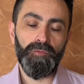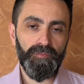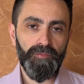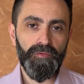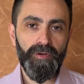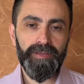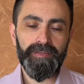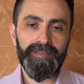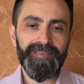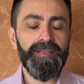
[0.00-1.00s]
Oud for
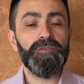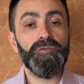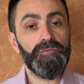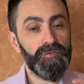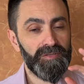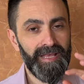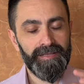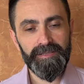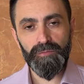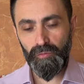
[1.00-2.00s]
Greatness and it's also
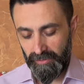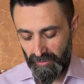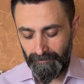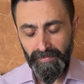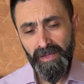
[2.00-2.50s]
slightly sweeter.